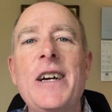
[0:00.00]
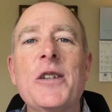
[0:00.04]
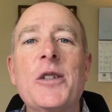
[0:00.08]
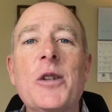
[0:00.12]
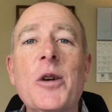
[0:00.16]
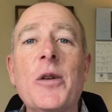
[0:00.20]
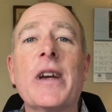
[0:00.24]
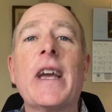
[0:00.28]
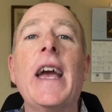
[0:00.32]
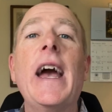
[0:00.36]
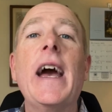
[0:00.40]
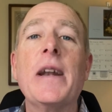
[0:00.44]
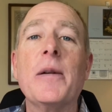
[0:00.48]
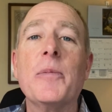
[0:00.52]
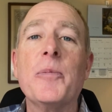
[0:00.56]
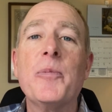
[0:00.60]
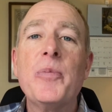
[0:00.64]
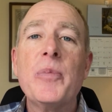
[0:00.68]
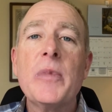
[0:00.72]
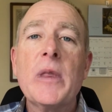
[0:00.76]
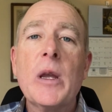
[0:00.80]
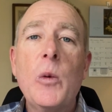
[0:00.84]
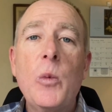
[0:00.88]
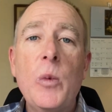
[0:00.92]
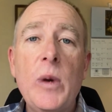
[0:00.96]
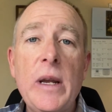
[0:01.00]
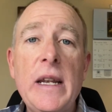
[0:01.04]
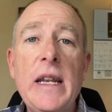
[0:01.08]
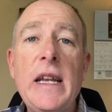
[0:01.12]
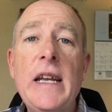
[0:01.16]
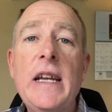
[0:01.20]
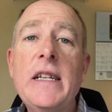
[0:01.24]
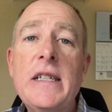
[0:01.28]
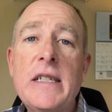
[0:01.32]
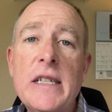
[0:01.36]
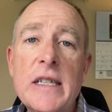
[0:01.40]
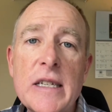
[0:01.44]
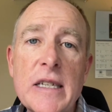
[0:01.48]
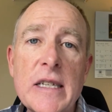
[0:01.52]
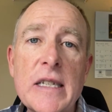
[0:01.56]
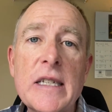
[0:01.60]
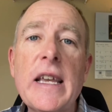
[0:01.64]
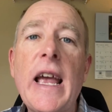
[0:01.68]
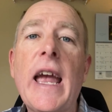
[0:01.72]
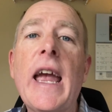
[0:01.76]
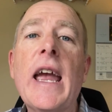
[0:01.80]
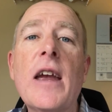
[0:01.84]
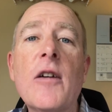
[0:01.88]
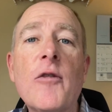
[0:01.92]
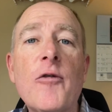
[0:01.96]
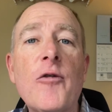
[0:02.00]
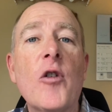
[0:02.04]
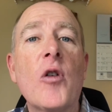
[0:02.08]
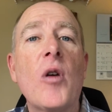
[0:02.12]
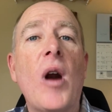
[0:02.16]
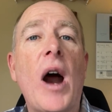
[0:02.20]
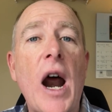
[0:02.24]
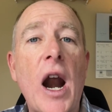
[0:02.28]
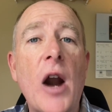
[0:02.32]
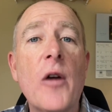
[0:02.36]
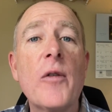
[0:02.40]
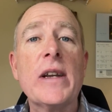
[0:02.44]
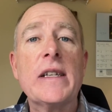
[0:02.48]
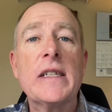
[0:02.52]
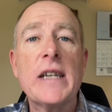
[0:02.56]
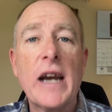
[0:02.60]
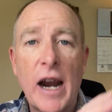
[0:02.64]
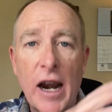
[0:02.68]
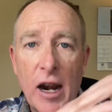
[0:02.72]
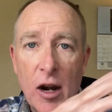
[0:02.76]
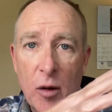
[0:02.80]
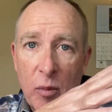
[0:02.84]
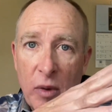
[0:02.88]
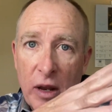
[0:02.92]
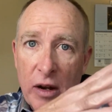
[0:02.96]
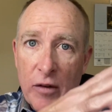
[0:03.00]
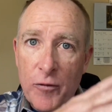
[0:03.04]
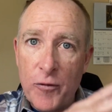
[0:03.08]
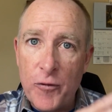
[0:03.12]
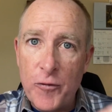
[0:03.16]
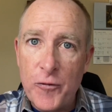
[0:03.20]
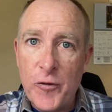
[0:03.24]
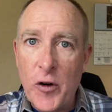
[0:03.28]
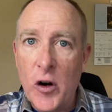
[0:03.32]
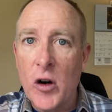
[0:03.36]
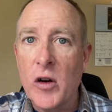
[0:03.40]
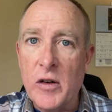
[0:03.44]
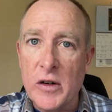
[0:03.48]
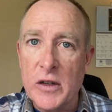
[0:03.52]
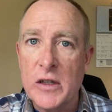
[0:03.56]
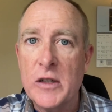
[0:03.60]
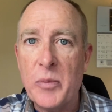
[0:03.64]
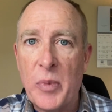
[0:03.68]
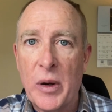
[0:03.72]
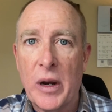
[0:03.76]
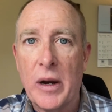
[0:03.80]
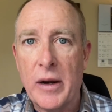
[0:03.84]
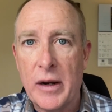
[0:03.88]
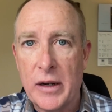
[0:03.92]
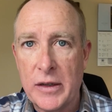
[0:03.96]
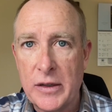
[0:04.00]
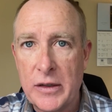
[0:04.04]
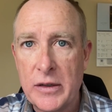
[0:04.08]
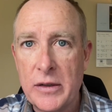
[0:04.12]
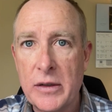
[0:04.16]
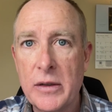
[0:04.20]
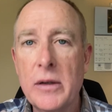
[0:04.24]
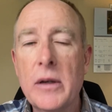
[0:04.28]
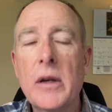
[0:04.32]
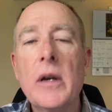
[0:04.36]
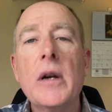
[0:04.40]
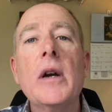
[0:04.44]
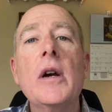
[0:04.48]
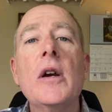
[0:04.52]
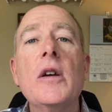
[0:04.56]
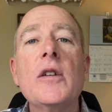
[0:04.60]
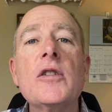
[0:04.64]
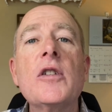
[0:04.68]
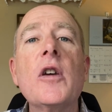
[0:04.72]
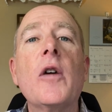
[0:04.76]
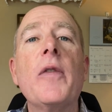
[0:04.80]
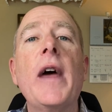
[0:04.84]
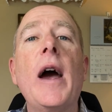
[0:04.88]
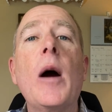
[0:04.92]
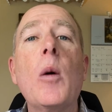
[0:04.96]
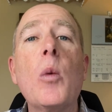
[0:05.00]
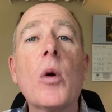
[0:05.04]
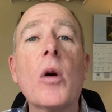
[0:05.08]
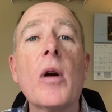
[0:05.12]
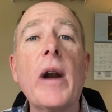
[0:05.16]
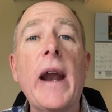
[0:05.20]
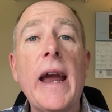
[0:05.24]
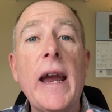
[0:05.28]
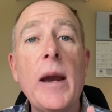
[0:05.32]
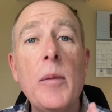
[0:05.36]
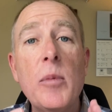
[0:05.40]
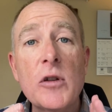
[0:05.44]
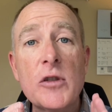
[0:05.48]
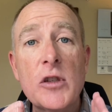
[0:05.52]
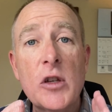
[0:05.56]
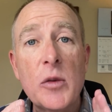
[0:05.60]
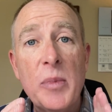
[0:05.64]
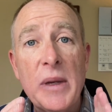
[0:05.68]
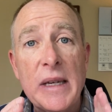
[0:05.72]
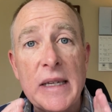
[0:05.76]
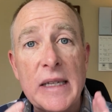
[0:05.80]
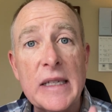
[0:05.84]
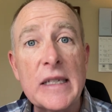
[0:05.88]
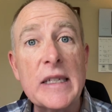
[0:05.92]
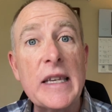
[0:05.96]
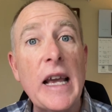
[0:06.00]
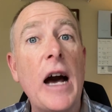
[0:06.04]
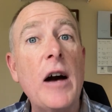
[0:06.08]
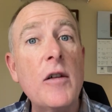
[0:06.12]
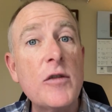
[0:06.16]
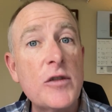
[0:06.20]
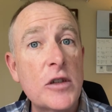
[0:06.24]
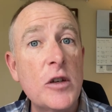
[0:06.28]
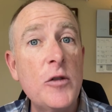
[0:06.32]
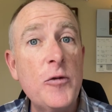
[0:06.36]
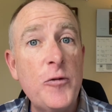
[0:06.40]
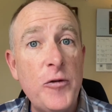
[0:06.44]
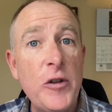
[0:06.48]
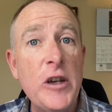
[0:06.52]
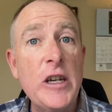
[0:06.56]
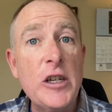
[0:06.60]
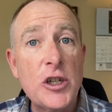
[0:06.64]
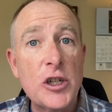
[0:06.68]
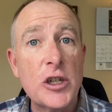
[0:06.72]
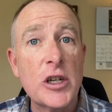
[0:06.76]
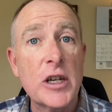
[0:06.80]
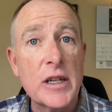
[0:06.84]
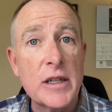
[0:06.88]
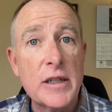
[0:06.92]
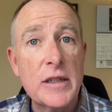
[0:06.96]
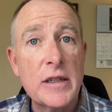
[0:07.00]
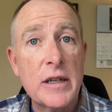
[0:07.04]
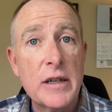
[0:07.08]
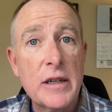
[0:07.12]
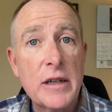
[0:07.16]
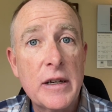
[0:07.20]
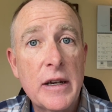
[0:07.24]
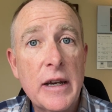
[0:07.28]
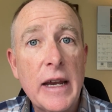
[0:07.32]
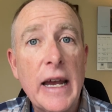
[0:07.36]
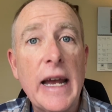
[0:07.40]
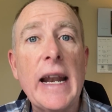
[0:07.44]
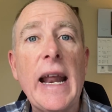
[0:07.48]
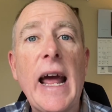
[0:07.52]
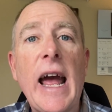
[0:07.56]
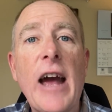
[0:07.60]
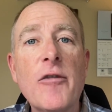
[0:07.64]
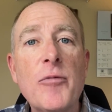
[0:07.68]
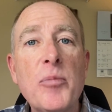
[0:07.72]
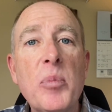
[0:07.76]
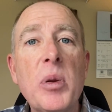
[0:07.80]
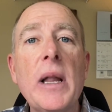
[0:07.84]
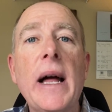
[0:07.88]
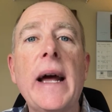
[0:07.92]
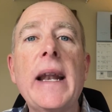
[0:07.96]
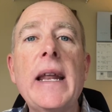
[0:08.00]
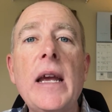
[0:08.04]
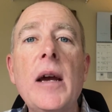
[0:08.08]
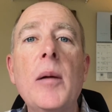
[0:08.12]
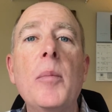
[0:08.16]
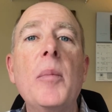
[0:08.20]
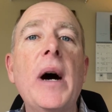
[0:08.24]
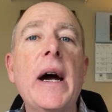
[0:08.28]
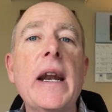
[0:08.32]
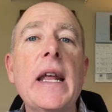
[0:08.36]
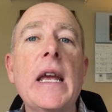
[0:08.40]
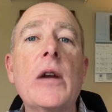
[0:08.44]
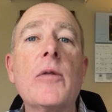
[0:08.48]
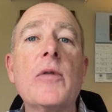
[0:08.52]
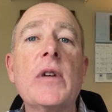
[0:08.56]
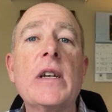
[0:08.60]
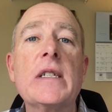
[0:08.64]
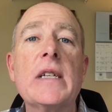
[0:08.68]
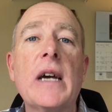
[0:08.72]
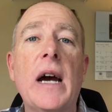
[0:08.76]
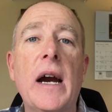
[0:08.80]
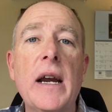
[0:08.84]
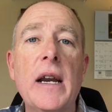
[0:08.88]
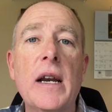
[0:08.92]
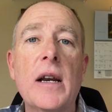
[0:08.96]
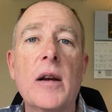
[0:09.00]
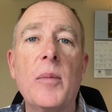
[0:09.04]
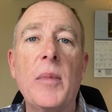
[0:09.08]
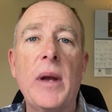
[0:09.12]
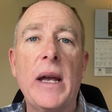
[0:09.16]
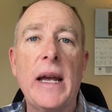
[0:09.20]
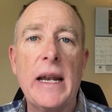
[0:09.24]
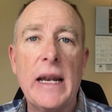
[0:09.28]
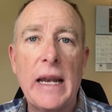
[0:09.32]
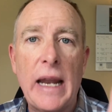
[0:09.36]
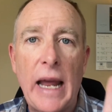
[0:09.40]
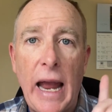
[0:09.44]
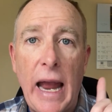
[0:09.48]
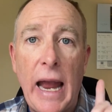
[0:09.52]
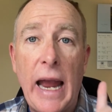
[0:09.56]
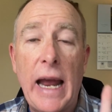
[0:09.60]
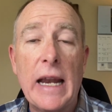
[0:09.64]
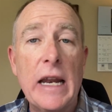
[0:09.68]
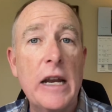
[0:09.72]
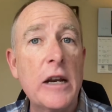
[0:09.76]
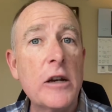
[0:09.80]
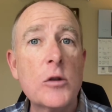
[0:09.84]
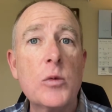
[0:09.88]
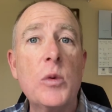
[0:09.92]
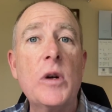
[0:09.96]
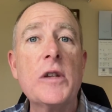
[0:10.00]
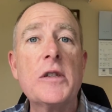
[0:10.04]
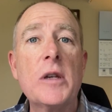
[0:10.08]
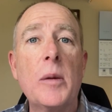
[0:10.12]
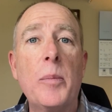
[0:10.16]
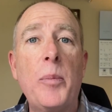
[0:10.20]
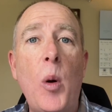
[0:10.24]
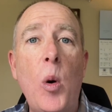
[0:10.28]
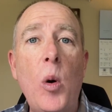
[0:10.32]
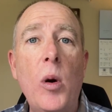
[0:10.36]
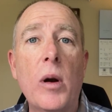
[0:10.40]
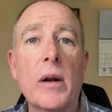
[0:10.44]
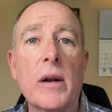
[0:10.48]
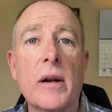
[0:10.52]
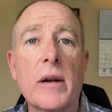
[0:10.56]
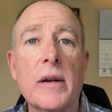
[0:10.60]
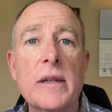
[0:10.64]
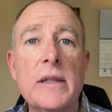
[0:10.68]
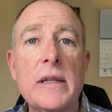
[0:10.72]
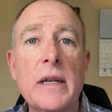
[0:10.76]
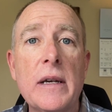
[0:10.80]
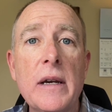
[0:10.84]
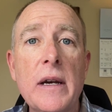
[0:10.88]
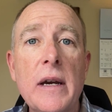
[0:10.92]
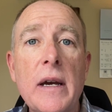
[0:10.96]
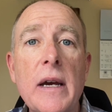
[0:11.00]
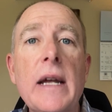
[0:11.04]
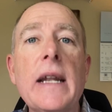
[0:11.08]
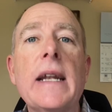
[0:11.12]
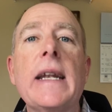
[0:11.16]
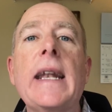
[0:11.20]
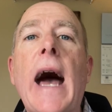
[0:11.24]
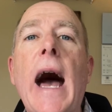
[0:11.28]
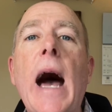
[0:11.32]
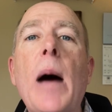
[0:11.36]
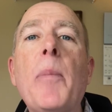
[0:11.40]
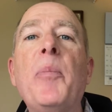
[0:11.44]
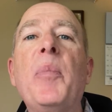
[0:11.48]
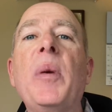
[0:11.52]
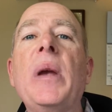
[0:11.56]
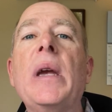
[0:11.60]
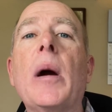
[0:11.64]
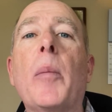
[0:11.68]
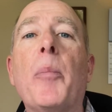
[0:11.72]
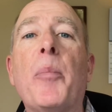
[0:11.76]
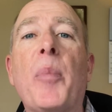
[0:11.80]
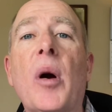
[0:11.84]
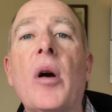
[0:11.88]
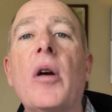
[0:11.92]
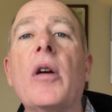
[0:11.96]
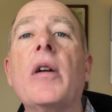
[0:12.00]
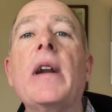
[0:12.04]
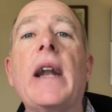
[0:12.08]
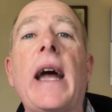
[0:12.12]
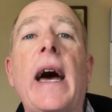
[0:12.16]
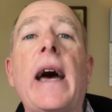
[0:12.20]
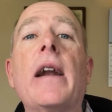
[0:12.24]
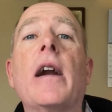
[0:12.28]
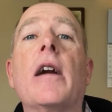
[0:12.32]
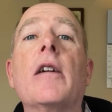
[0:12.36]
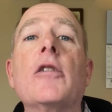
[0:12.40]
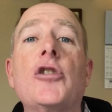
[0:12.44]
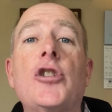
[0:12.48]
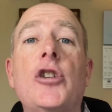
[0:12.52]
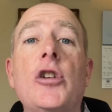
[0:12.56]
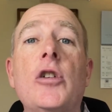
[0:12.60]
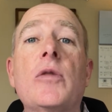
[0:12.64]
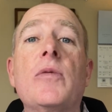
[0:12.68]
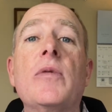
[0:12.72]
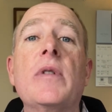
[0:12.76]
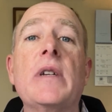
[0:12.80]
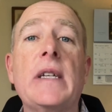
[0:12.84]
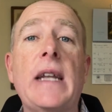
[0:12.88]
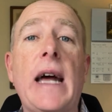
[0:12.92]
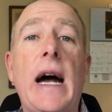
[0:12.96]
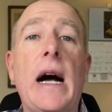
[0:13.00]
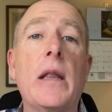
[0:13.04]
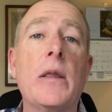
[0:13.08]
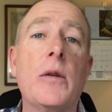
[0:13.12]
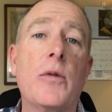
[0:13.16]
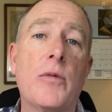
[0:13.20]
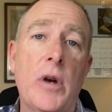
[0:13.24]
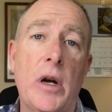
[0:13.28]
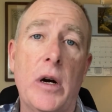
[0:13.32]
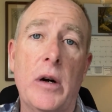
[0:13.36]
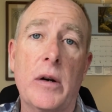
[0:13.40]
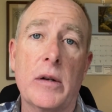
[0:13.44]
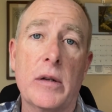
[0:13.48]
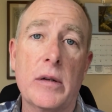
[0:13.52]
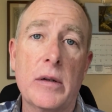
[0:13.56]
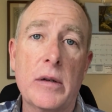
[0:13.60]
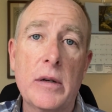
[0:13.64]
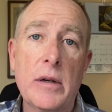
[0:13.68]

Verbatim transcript: so again, we need to save for our retirement first, parents so that we're able to be self sufficient and have plenty of money in retirement. And here's what's important not be a burden on our children down the road.